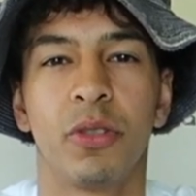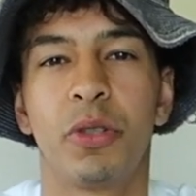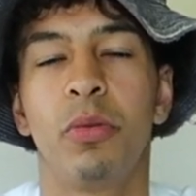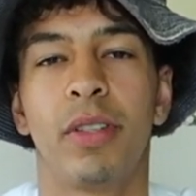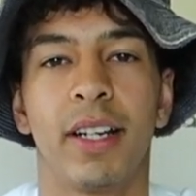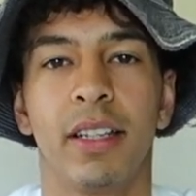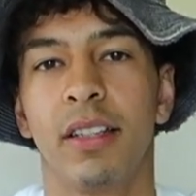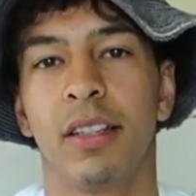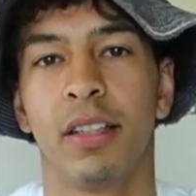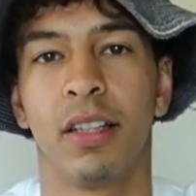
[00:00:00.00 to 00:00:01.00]
or too tight.
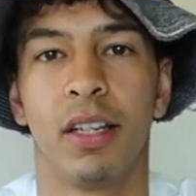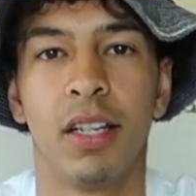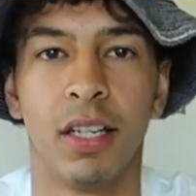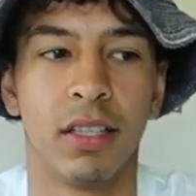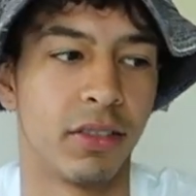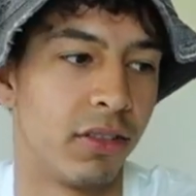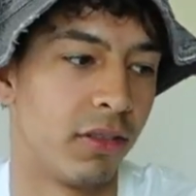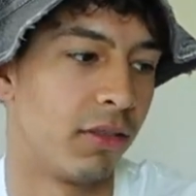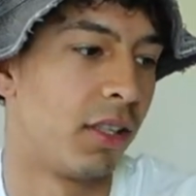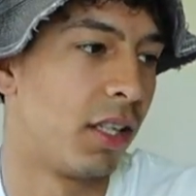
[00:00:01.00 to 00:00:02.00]
So